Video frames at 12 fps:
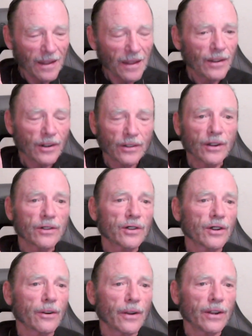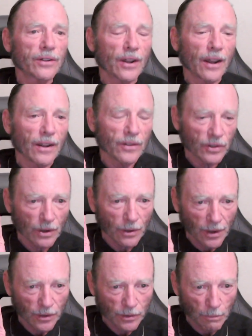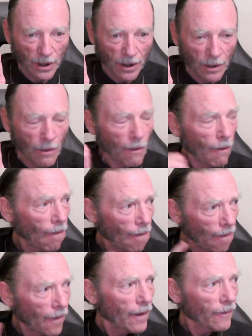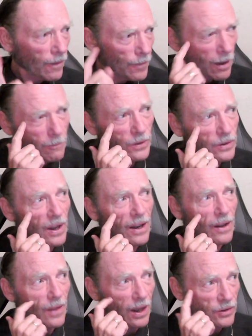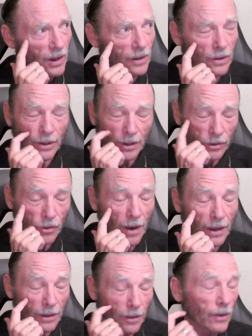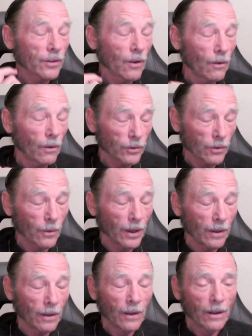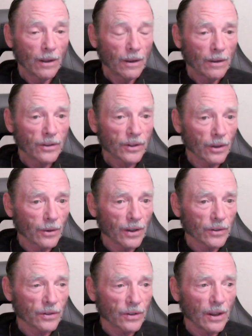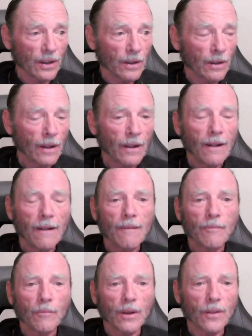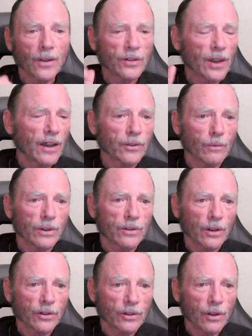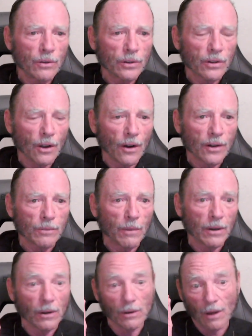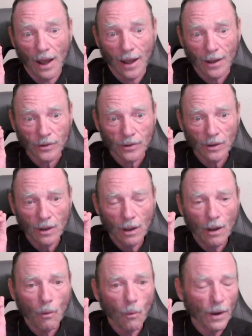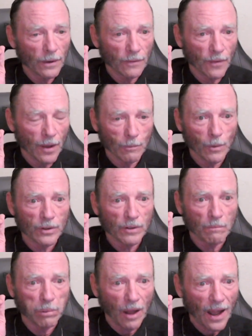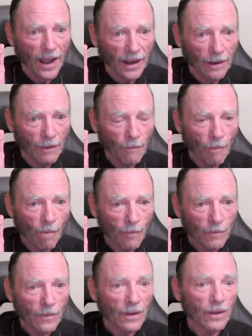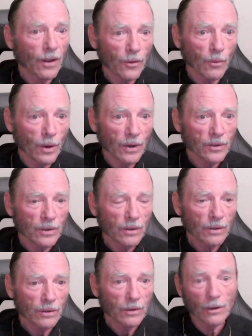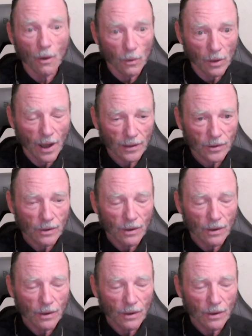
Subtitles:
such as Sirius A and Sirius B. If I'm not mistaken, that's actually a trinity. There's also a Sirius C. But in this case, it was just two stars, but alas, one of them was black. In other words, no light.